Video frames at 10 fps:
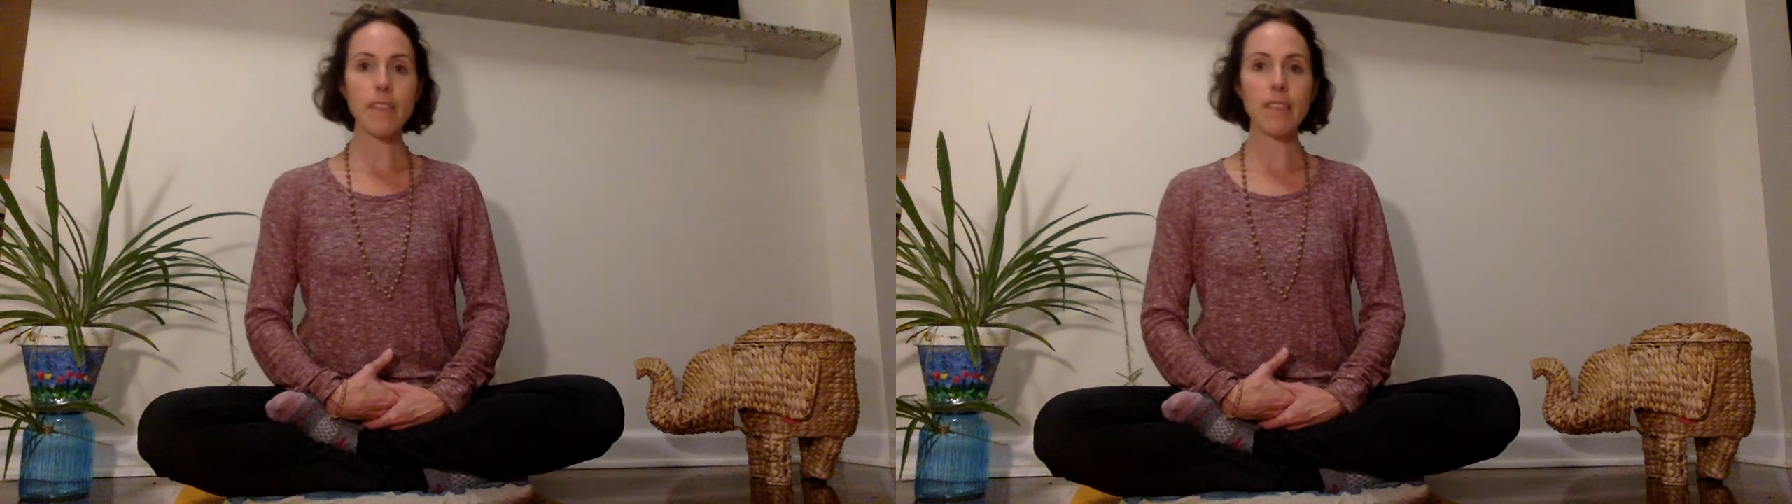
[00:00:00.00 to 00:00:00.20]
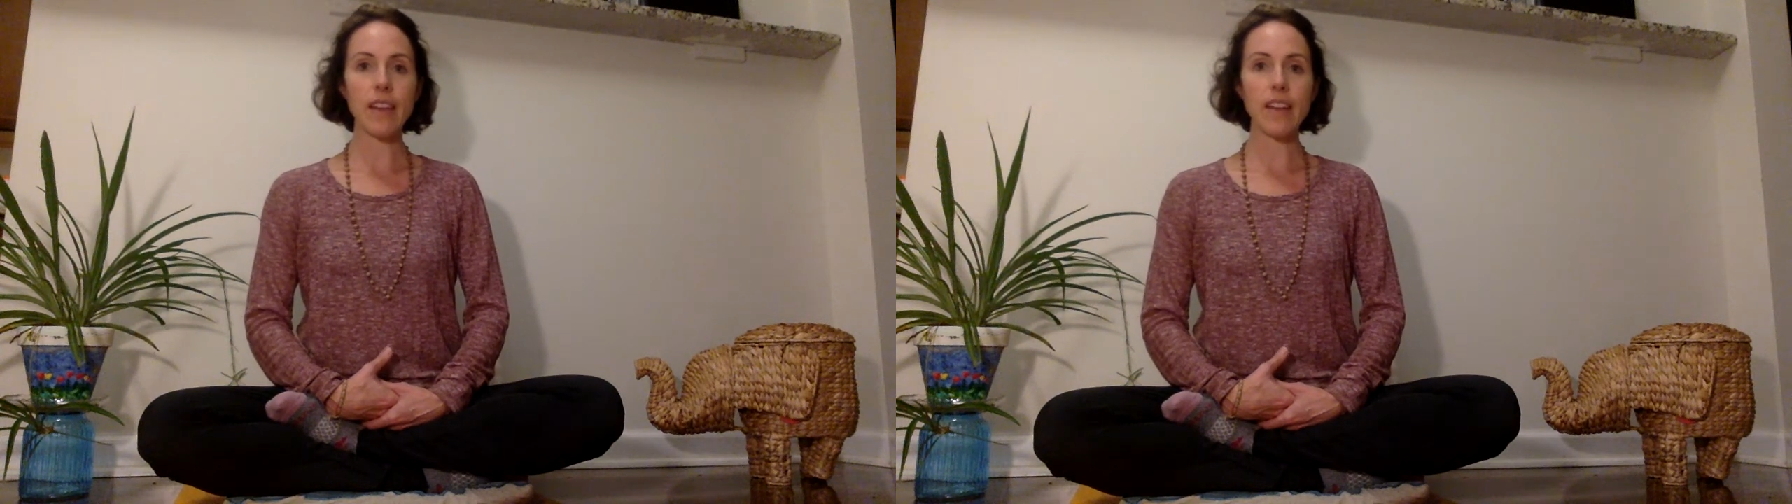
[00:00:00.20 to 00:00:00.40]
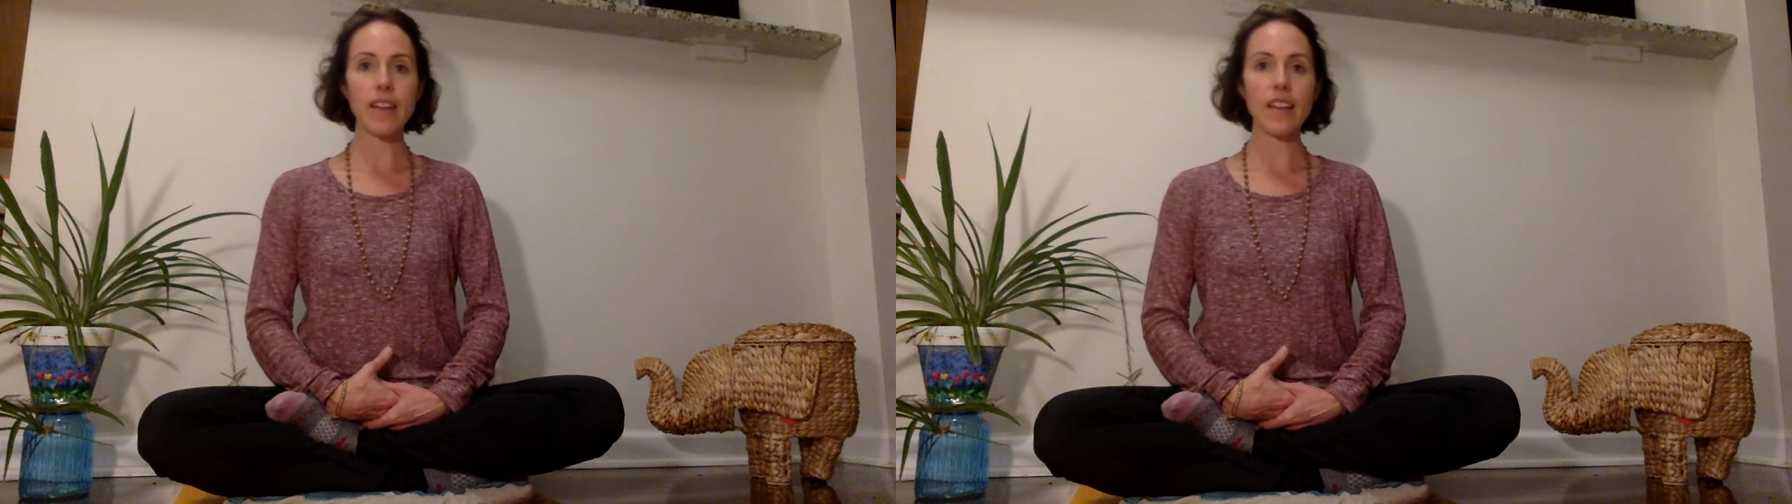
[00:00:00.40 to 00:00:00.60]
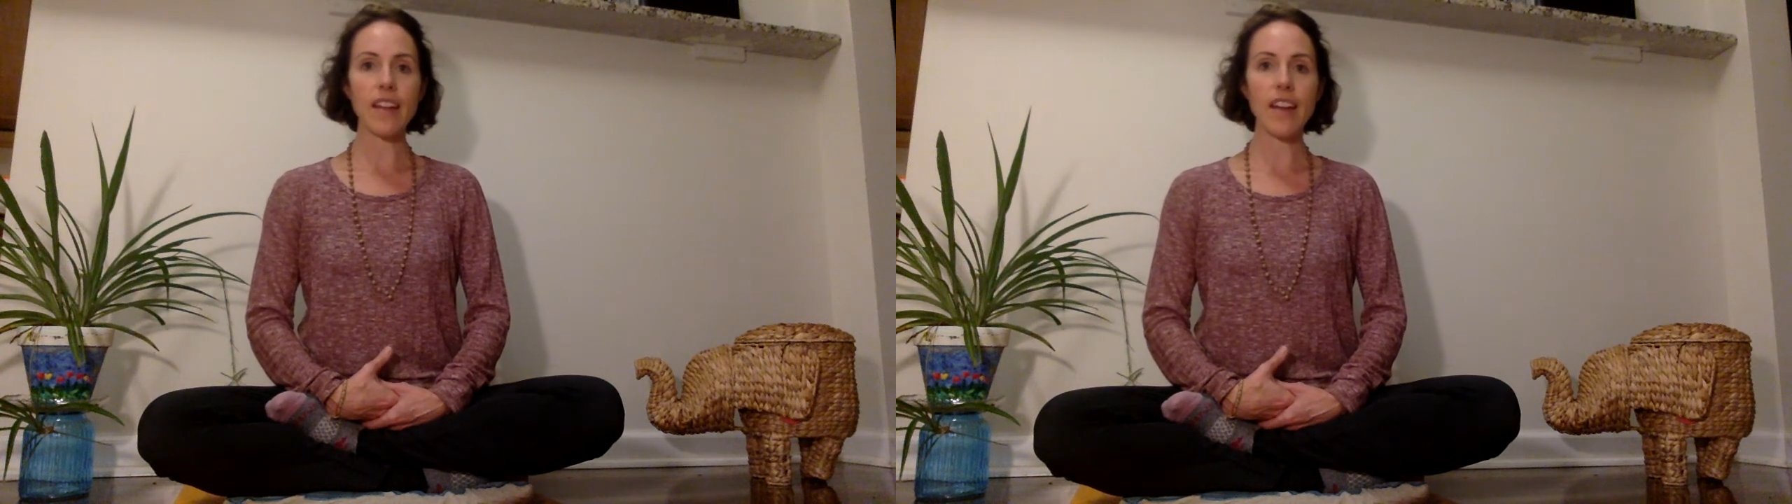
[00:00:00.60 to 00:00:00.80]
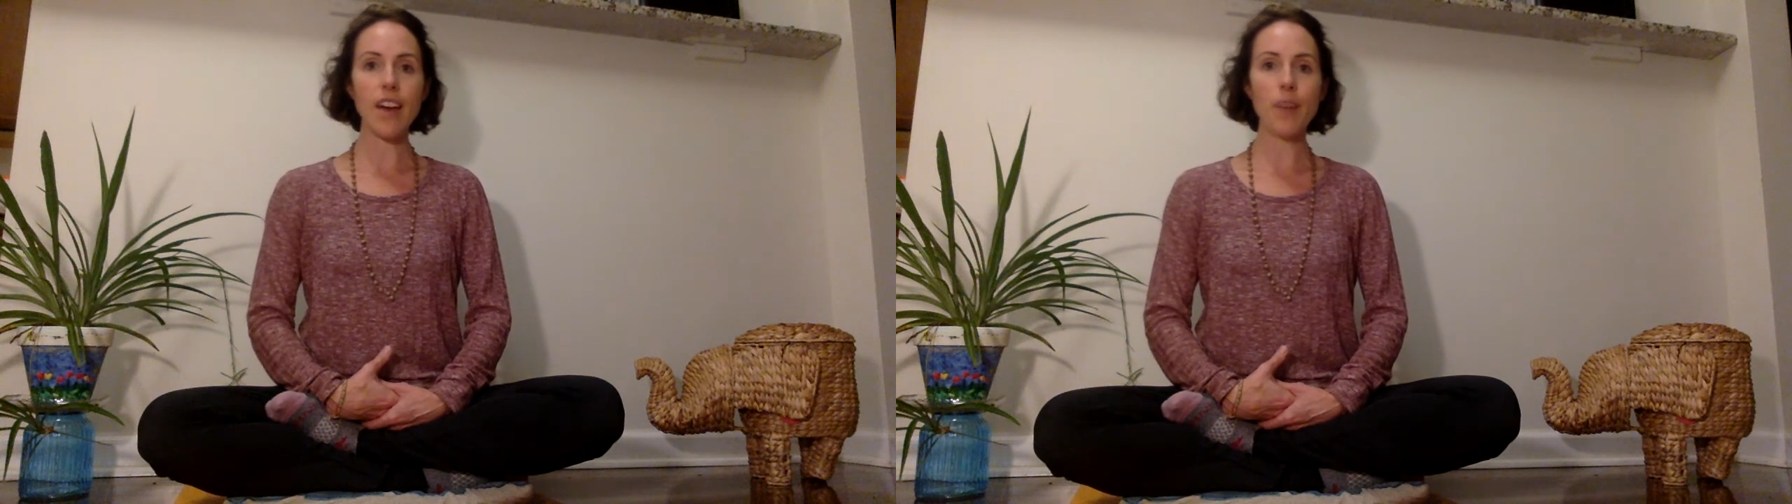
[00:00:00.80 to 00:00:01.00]
that
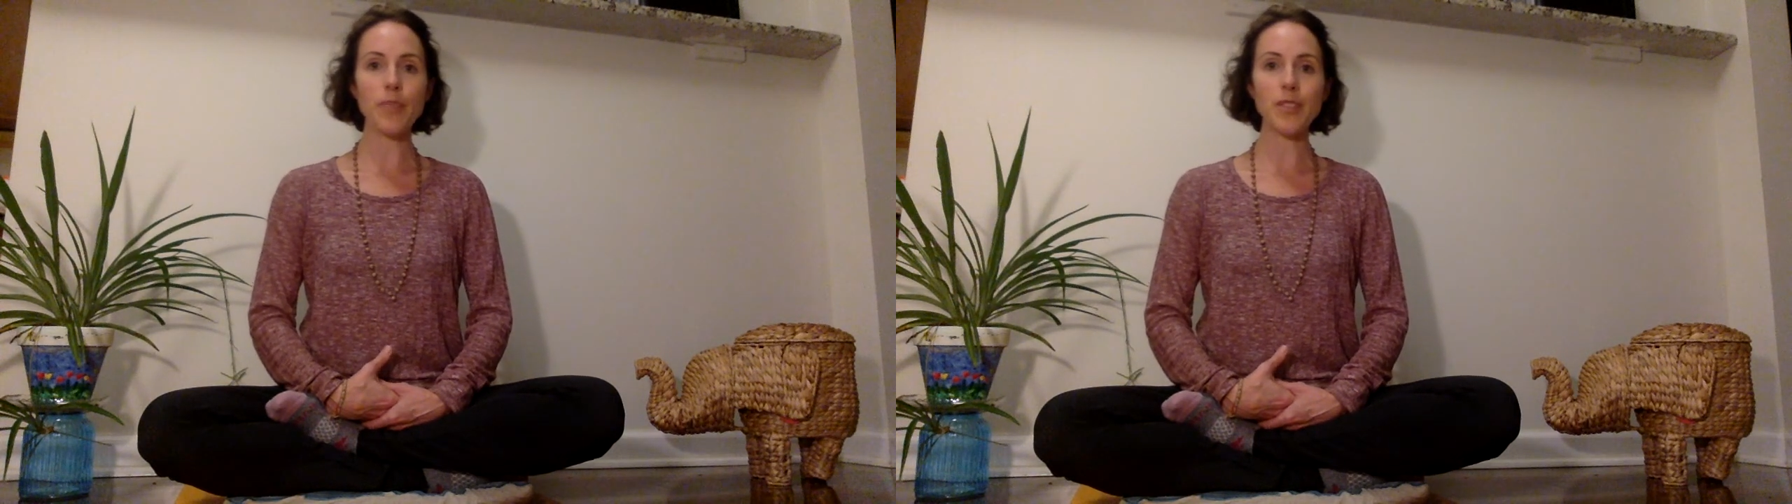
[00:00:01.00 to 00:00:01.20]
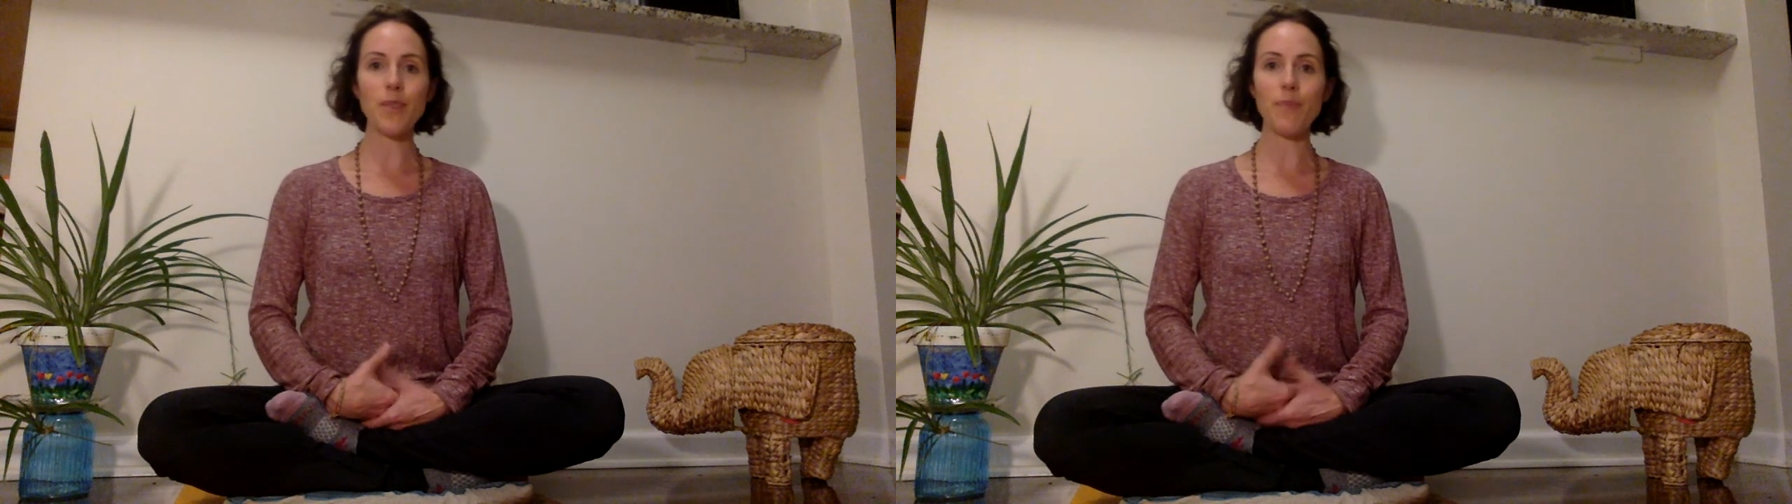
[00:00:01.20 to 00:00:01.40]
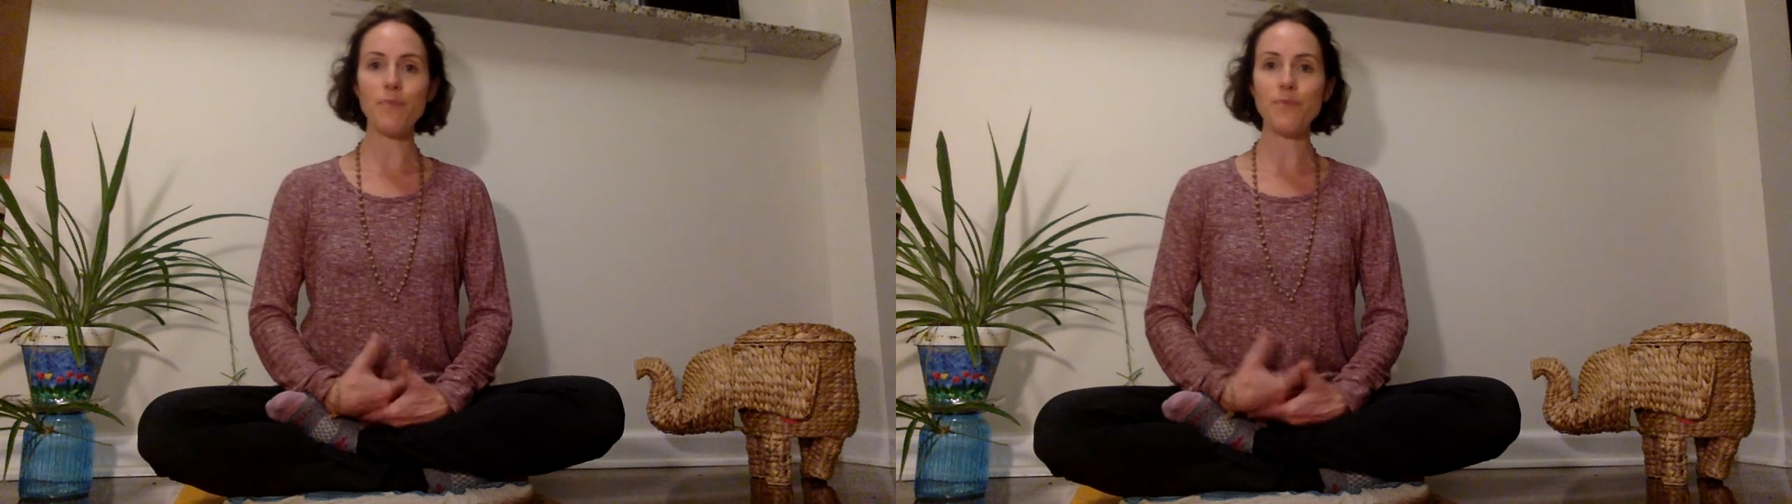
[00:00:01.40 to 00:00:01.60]
it helps to